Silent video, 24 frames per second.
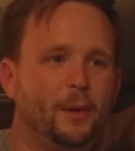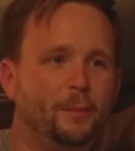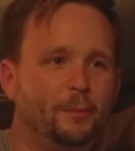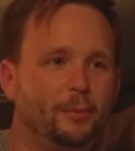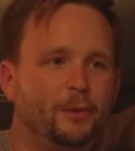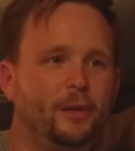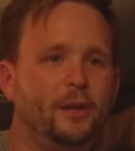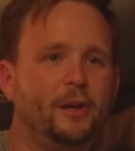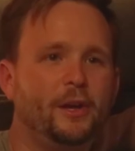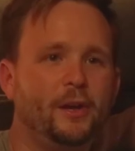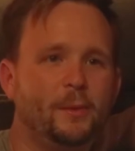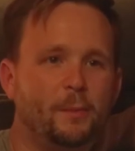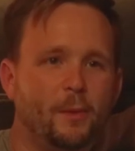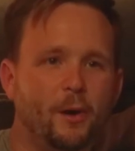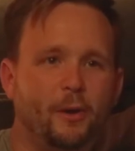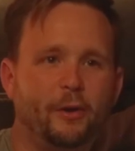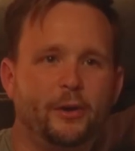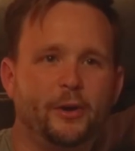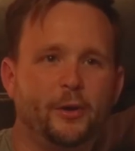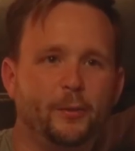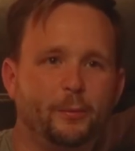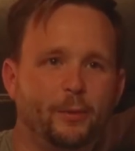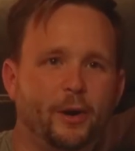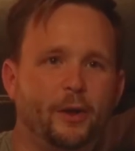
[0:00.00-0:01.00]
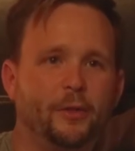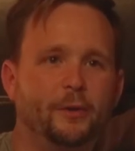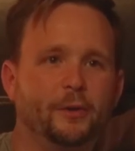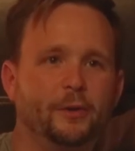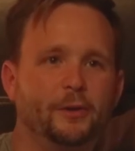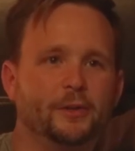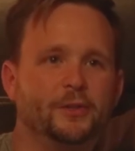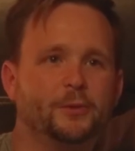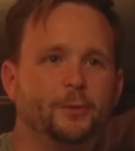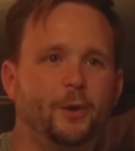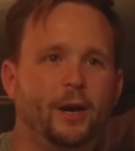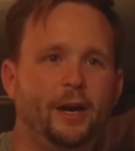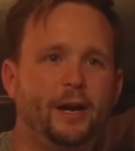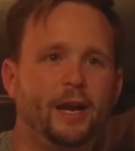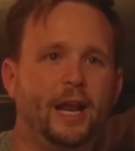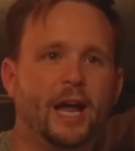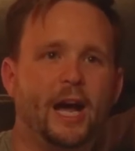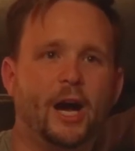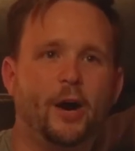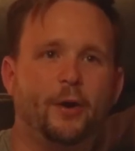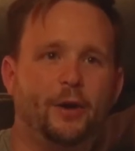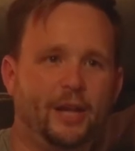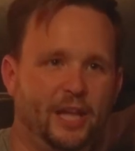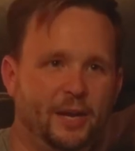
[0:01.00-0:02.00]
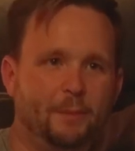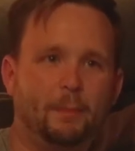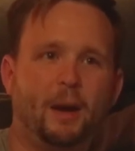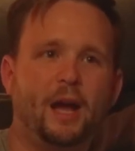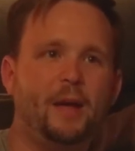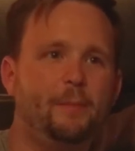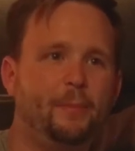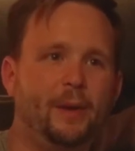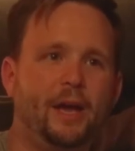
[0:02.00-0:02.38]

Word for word: I'm playing Mario Brothers right now in my